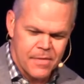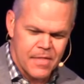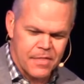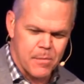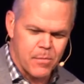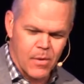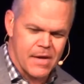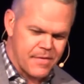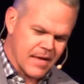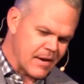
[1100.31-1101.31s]

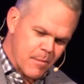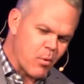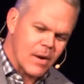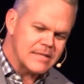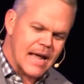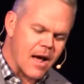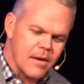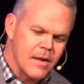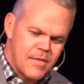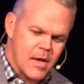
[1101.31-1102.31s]
that it points
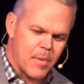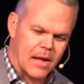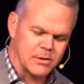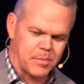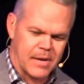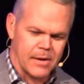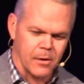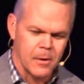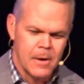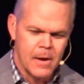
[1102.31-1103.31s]
out the Apostle
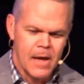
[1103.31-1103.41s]
Peter.